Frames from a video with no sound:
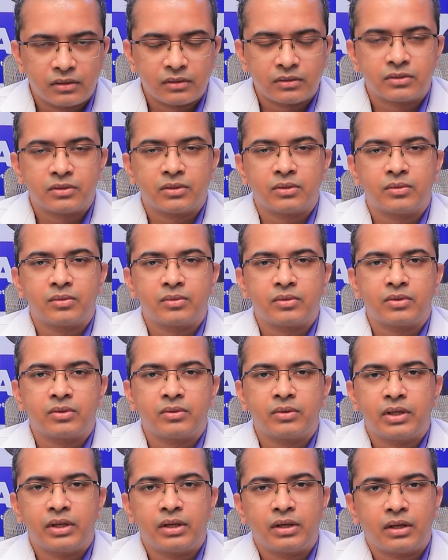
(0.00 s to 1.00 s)
So
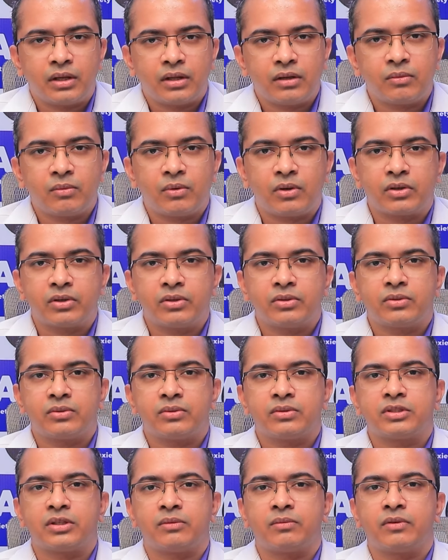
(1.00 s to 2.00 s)
today I'll walk you
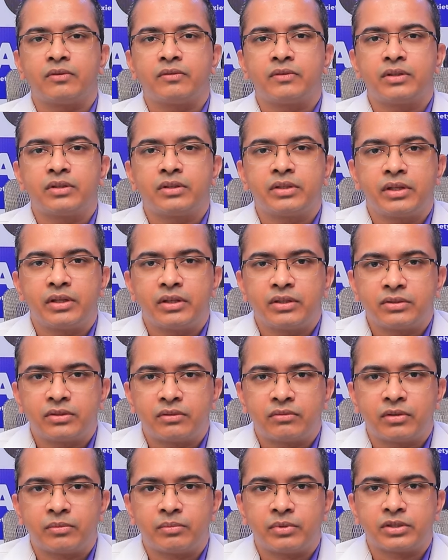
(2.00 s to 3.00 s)
through some of the theories
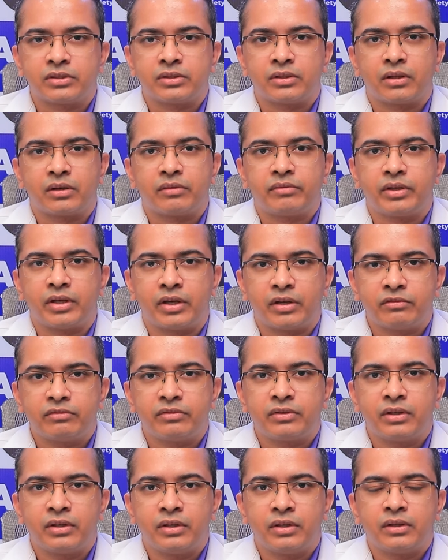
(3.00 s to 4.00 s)
of depression that we have.